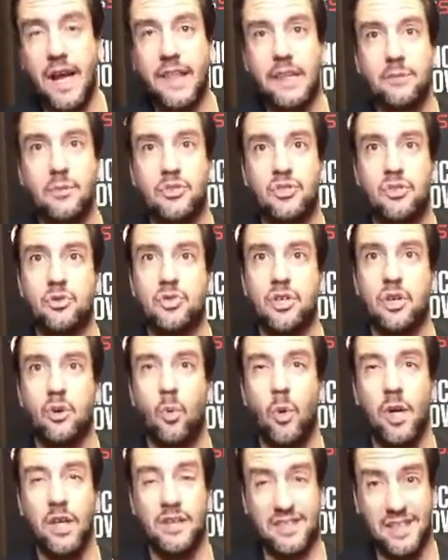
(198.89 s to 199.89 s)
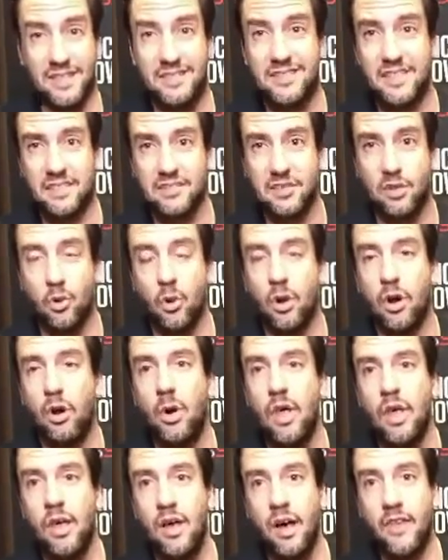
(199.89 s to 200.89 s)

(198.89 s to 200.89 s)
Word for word: I think Mizzou's going to win. Is that six in a row?